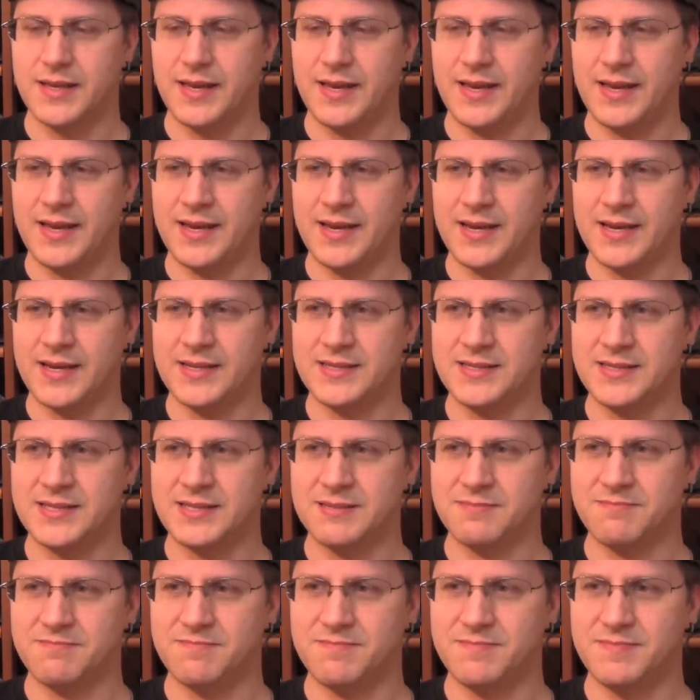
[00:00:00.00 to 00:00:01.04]

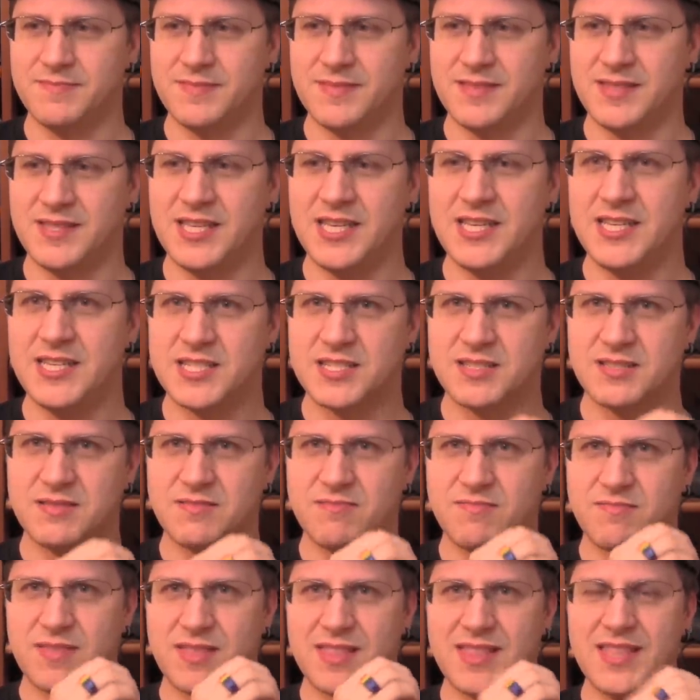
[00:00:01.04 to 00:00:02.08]
And these
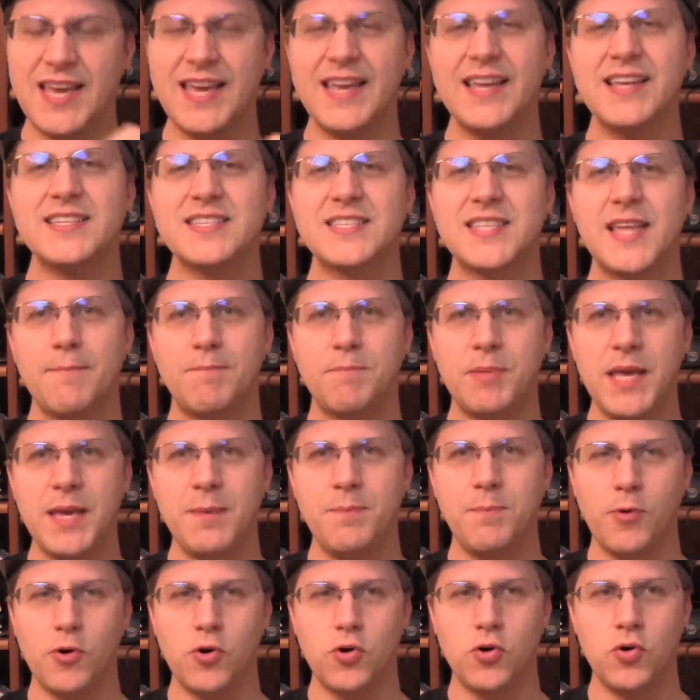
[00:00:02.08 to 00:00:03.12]
things that
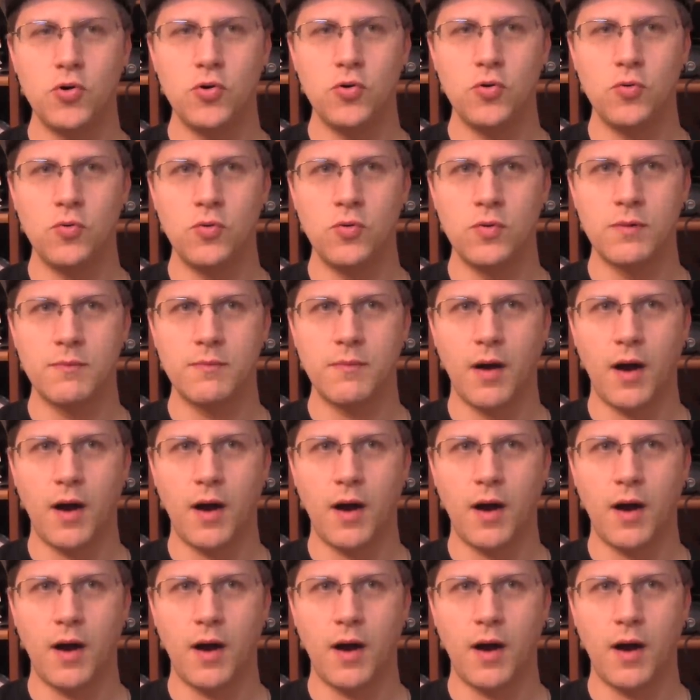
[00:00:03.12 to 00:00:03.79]
people who